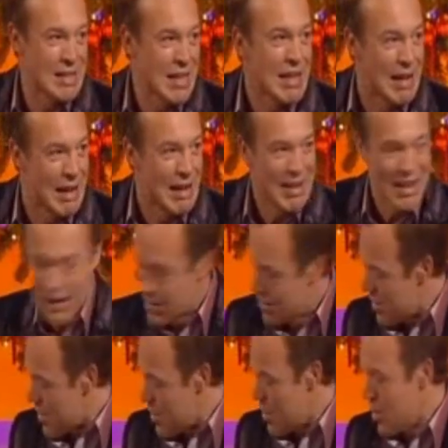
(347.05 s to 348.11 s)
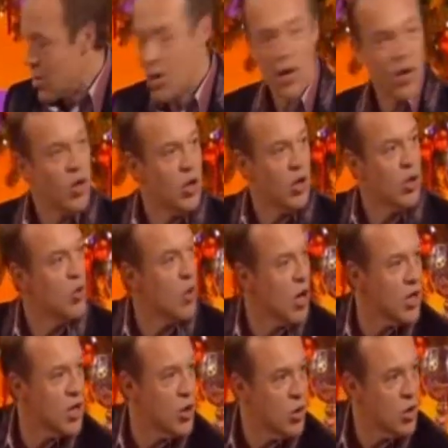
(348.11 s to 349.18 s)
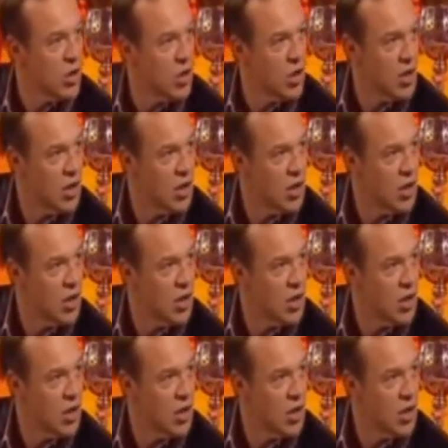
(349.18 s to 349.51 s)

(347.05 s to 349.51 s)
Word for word: else in it. Yeah. Who are you?